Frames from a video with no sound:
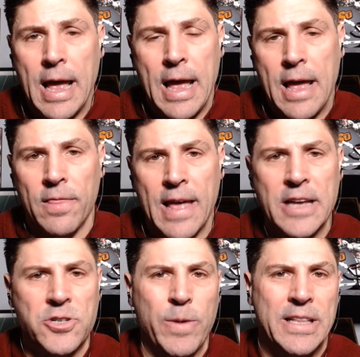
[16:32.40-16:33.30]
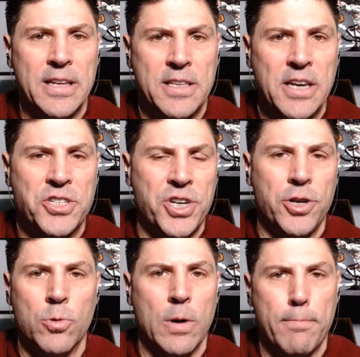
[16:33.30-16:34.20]
and last week to
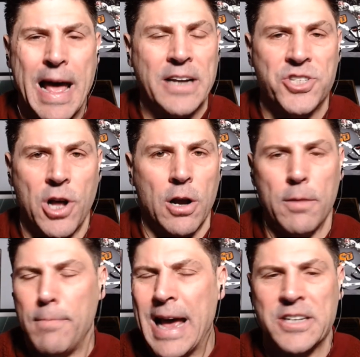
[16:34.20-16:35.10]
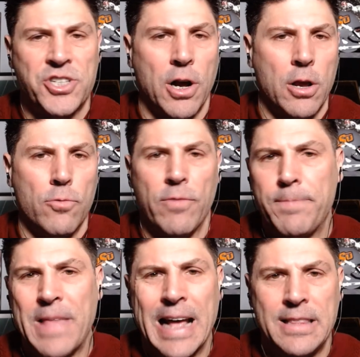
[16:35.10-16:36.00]
TCU and Max Duggan. Max Duggan
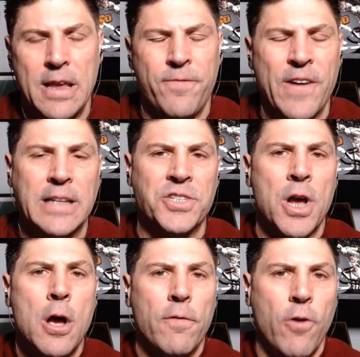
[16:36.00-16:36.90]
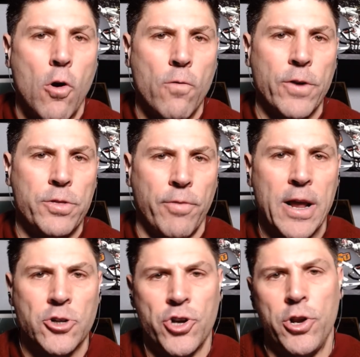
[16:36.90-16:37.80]
ripped that defense for over
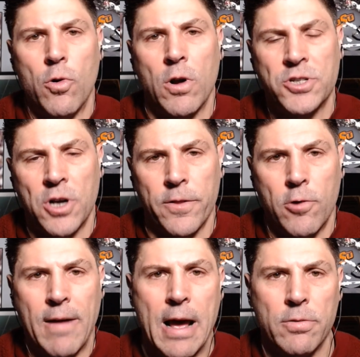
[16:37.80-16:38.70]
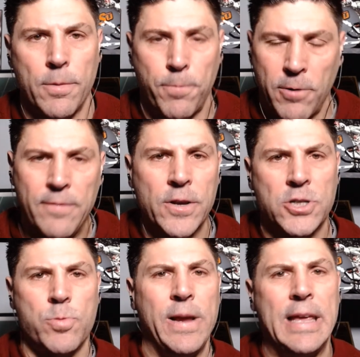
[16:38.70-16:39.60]
300 yards on the ground. The
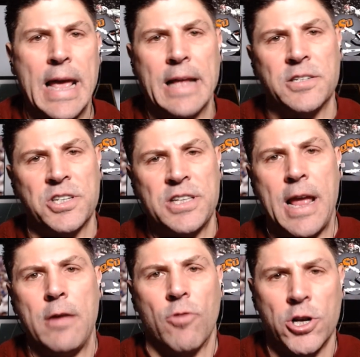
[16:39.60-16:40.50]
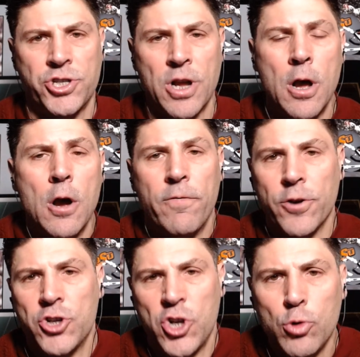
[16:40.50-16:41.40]
previous week, Kansas State rushed for
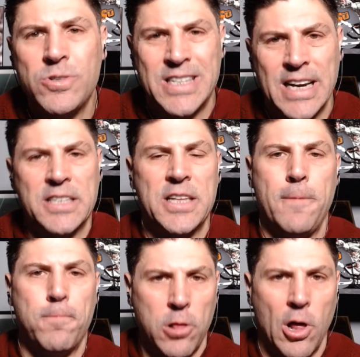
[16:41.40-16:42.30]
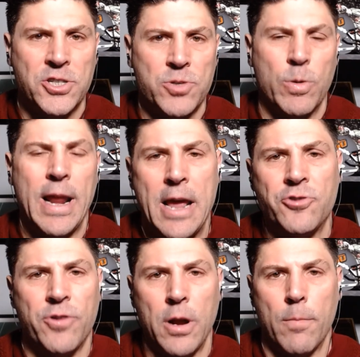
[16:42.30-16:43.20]
260-plus with
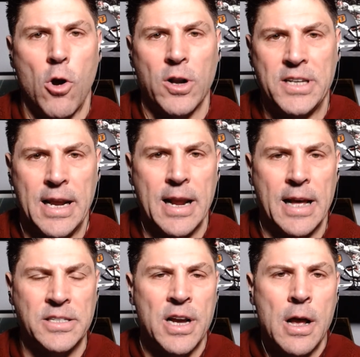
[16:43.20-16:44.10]
Adrian Martinez.